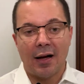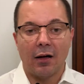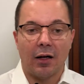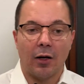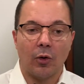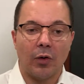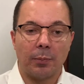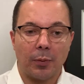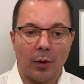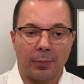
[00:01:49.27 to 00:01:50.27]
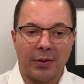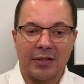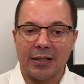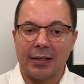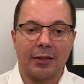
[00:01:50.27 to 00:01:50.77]
On the
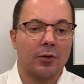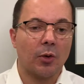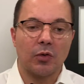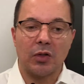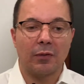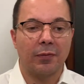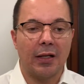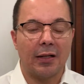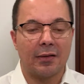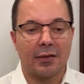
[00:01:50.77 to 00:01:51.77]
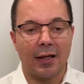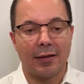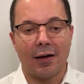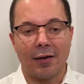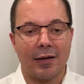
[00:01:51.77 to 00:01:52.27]
property, some things
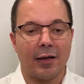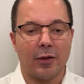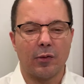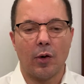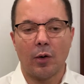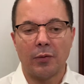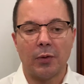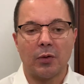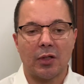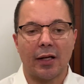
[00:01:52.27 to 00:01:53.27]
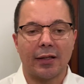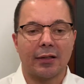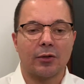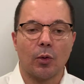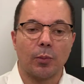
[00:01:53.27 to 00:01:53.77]
that are kind of obvious, like,
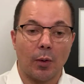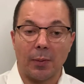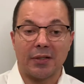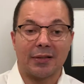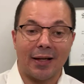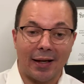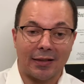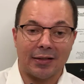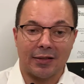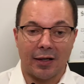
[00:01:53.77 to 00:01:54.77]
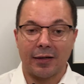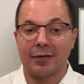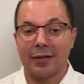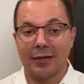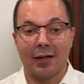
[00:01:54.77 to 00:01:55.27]
property taxes. Are
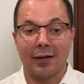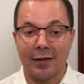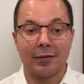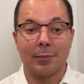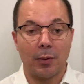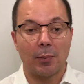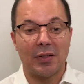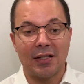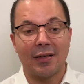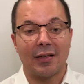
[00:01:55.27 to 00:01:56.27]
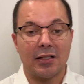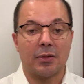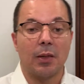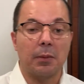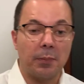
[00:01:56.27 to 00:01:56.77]
the property
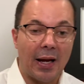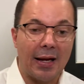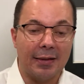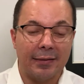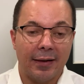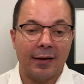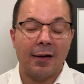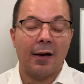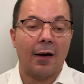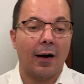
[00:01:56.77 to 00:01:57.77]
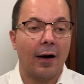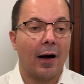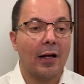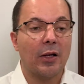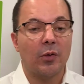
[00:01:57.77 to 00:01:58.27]
taxes being paid?
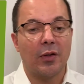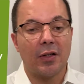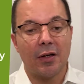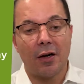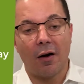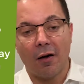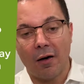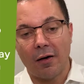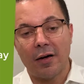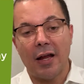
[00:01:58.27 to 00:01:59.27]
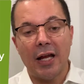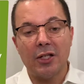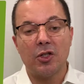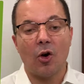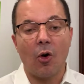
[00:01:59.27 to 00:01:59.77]
If there are
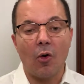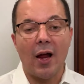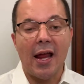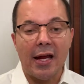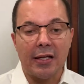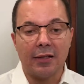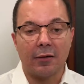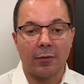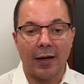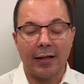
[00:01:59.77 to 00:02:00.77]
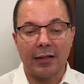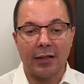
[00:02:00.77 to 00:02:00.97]
HOA, right?